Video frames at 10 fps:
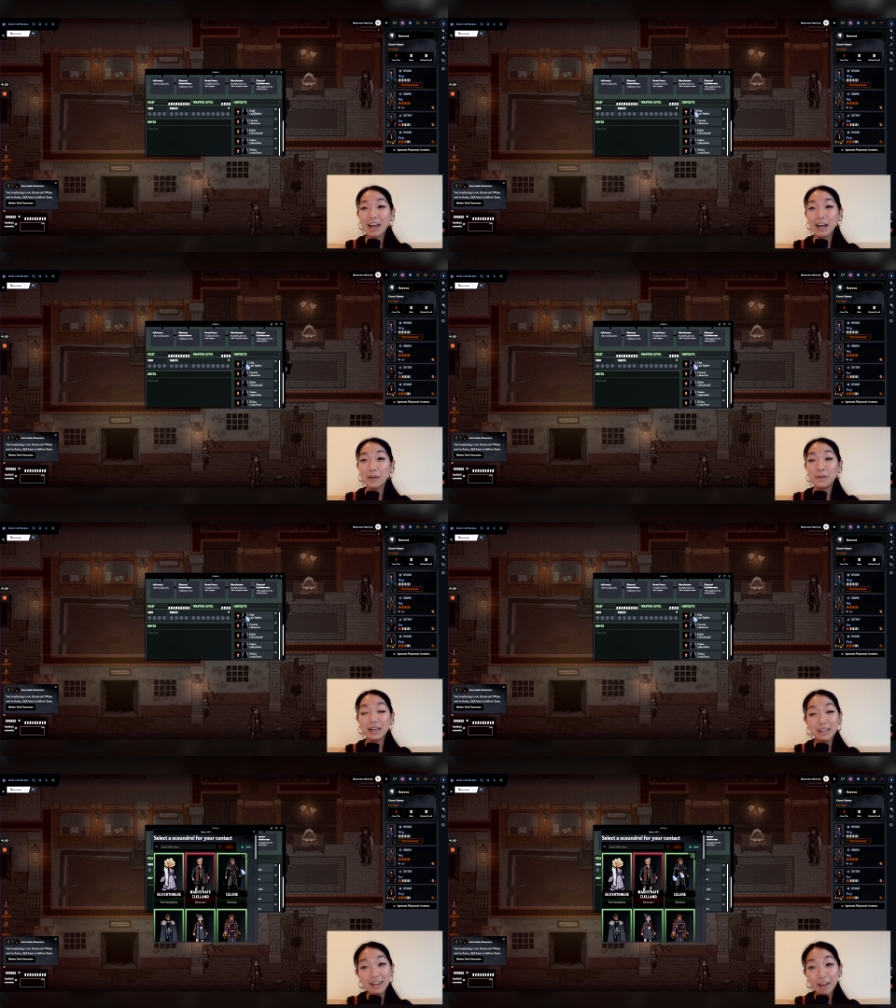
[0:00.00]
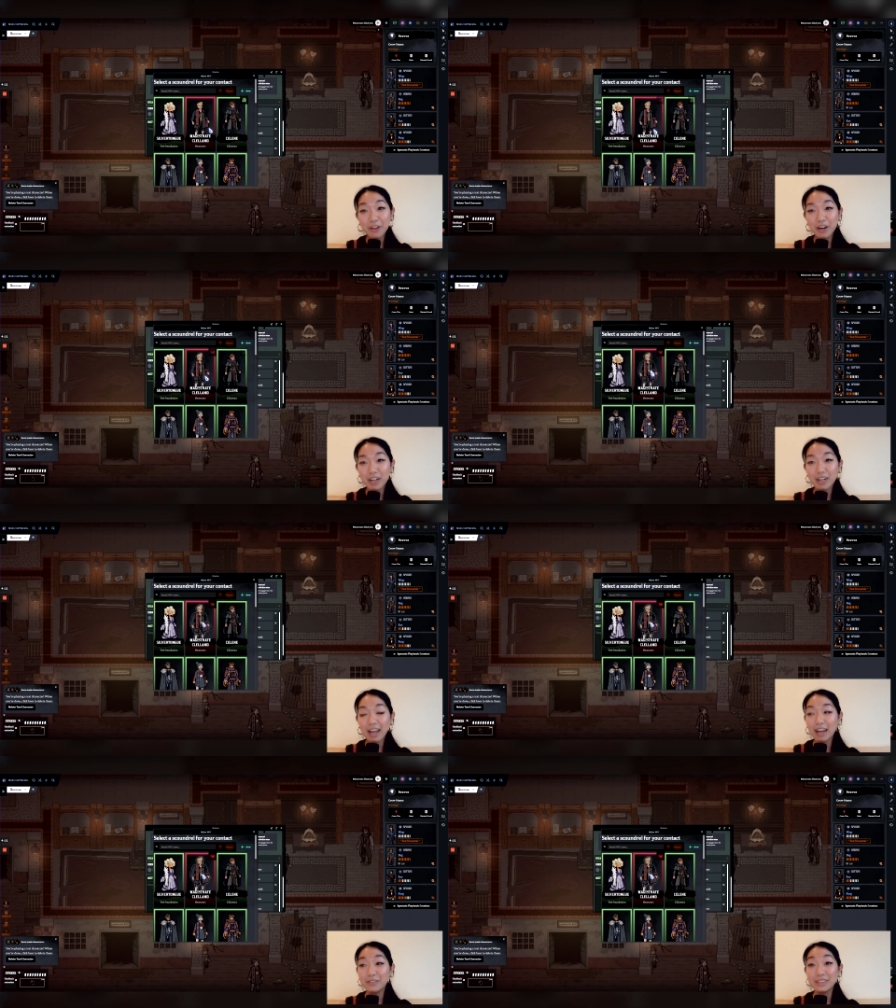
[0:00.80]
Another
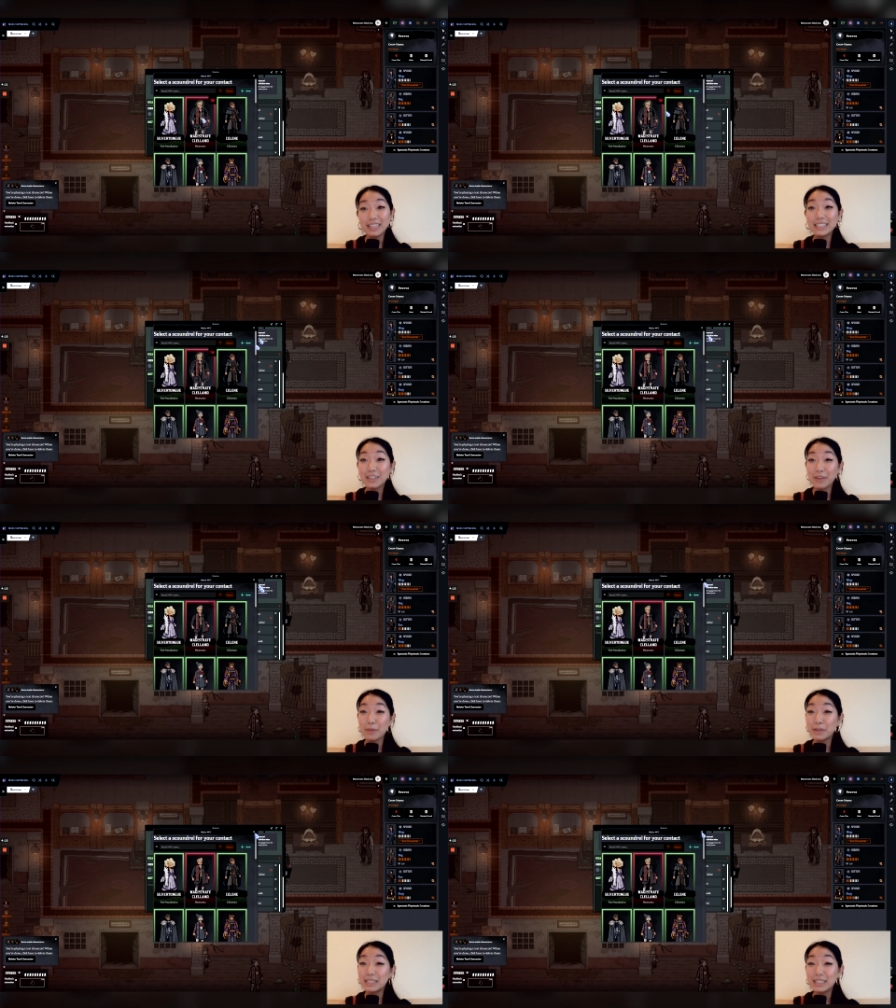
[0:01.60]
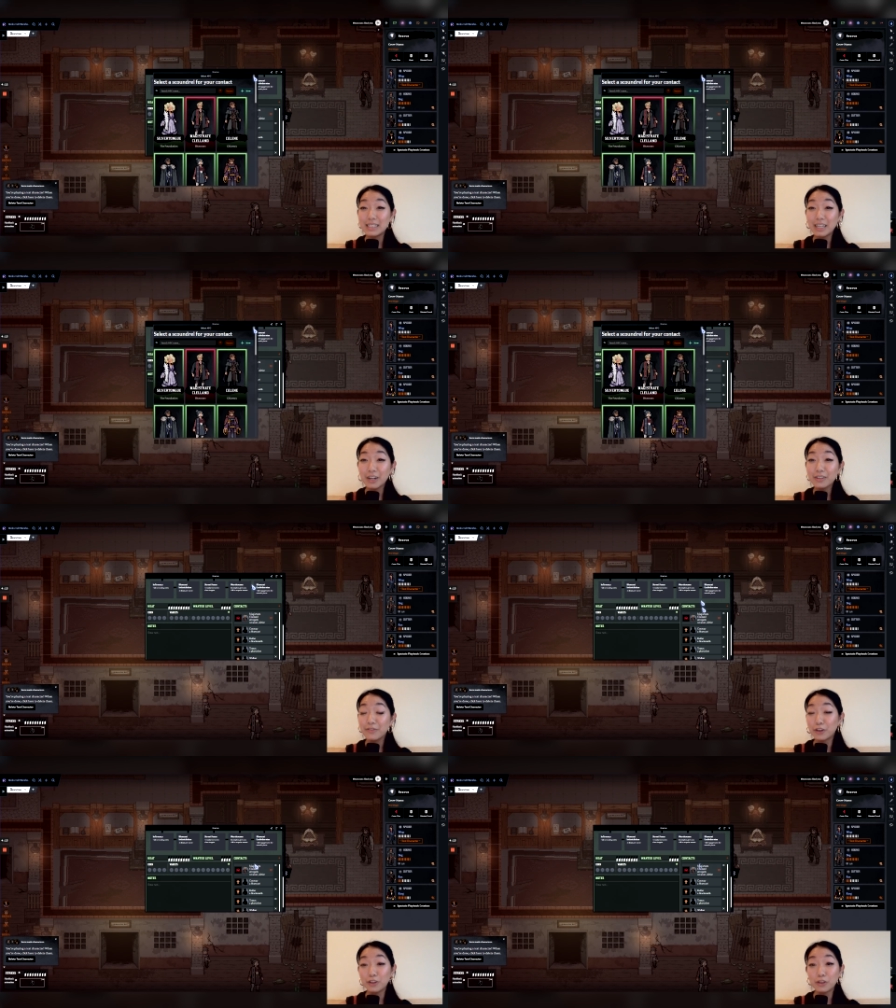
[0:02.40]
kind of list of NPCs here
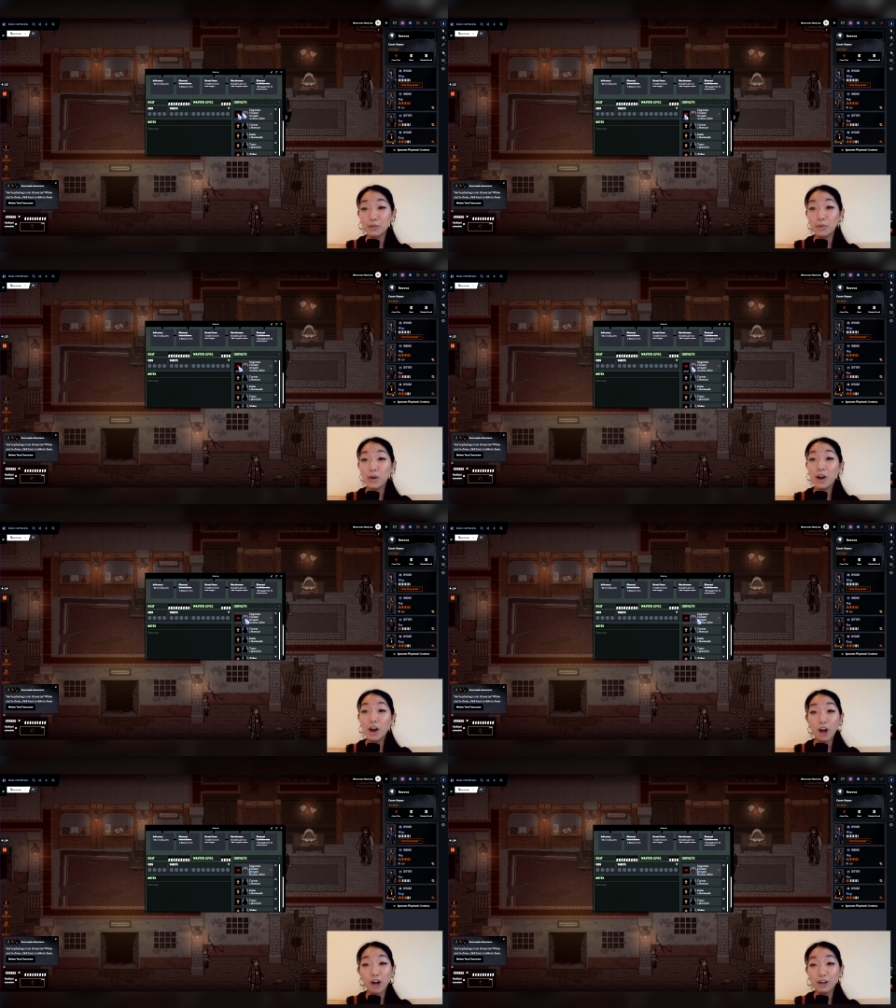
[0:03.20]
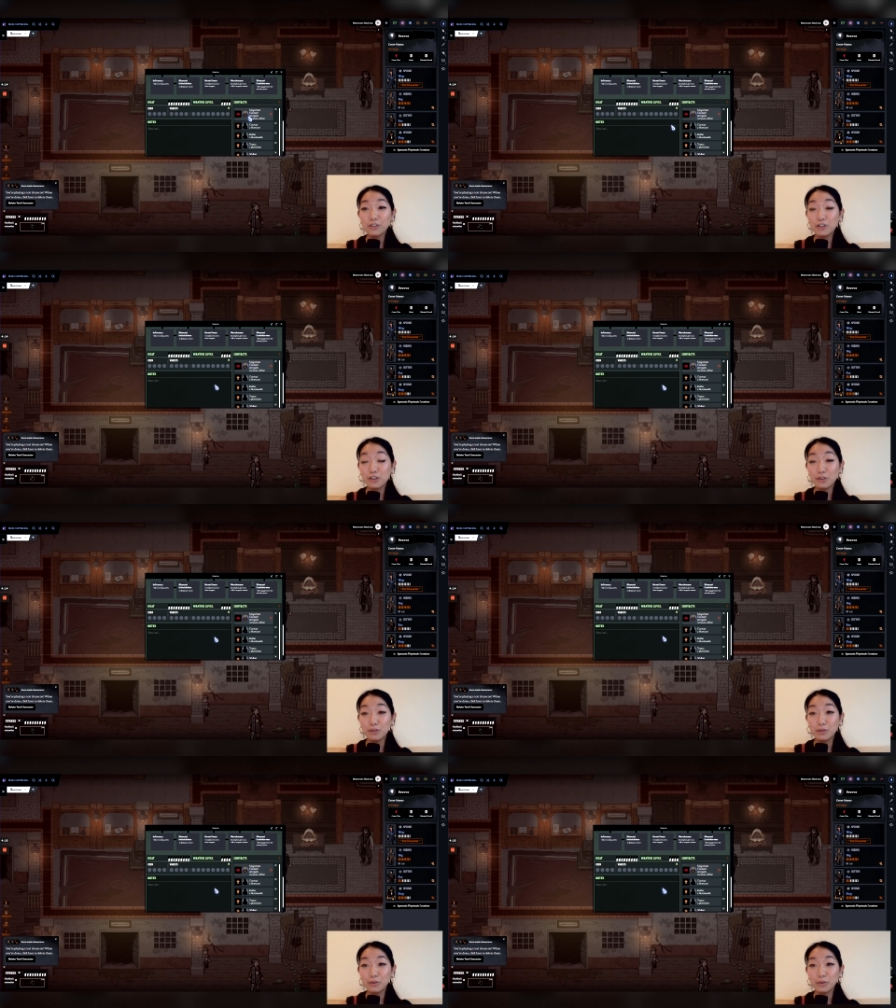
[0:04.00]
for you all
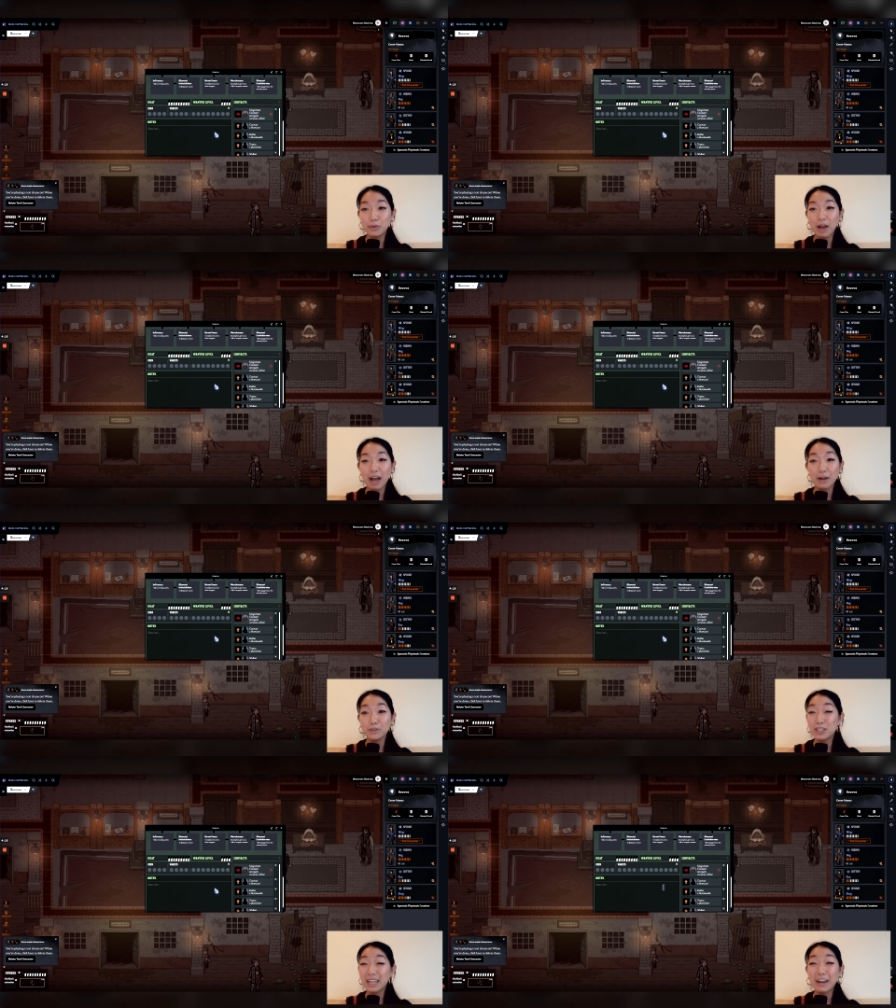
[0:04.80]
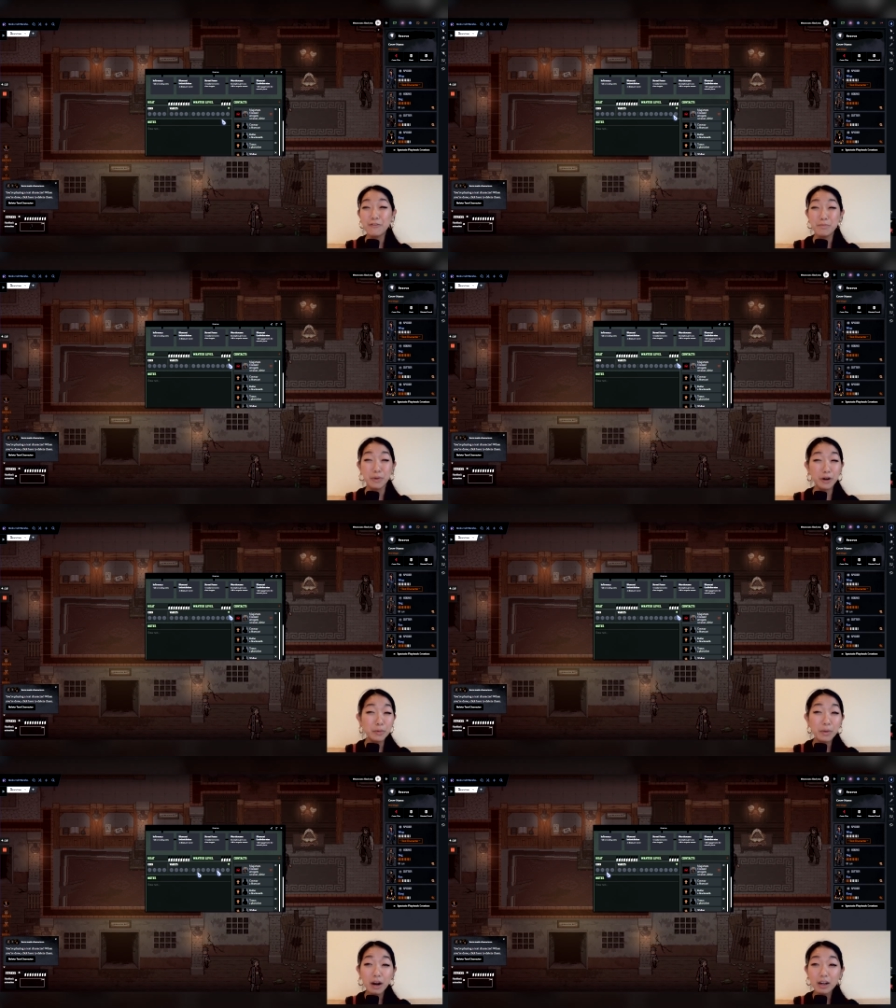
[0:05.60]
to just kind of
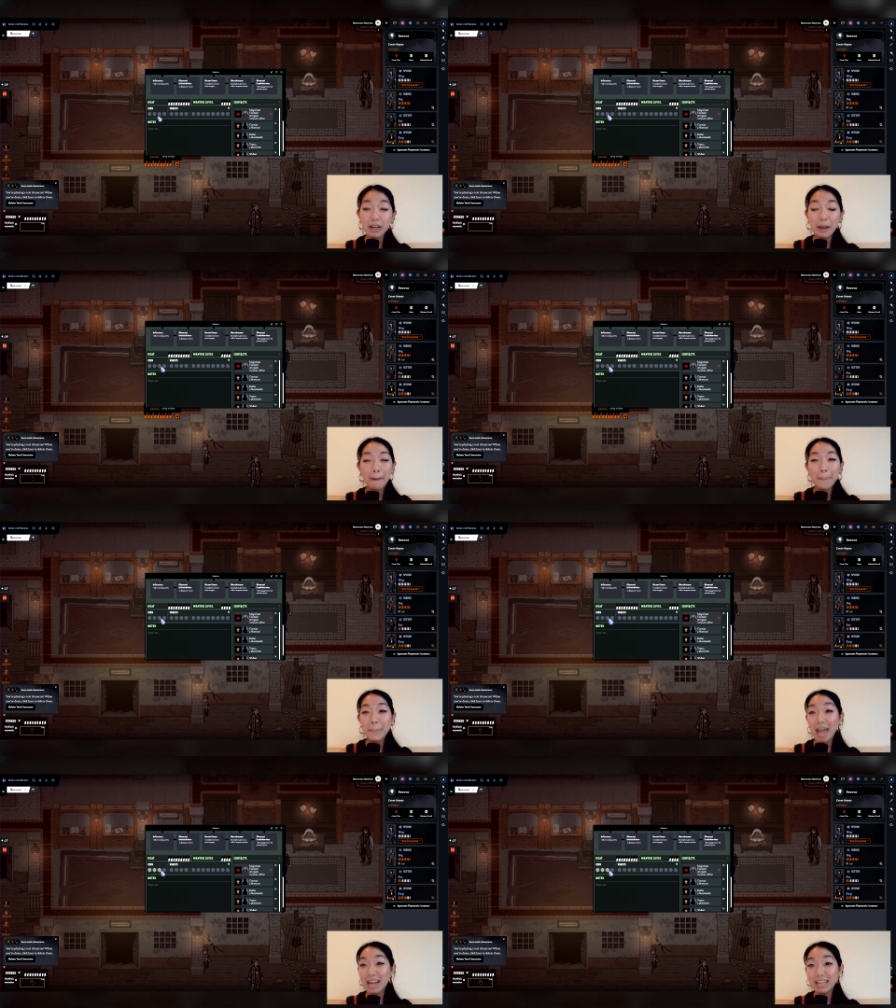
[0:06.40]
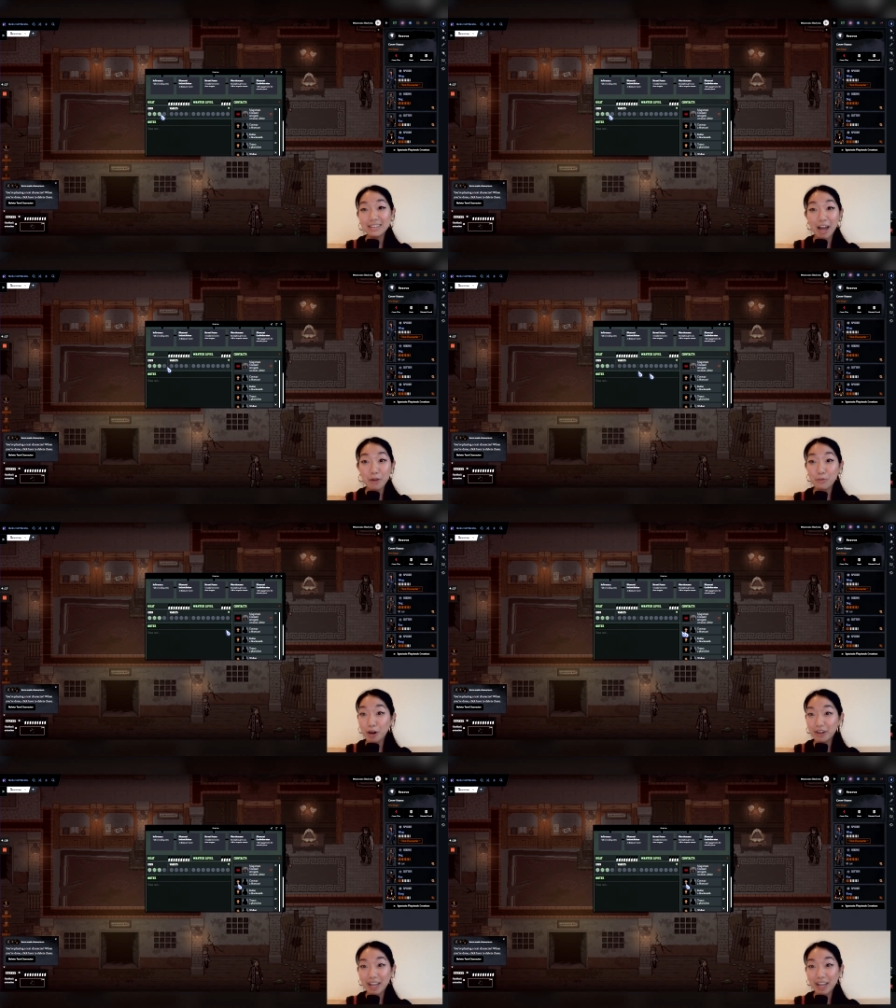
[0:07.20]
bookmark any library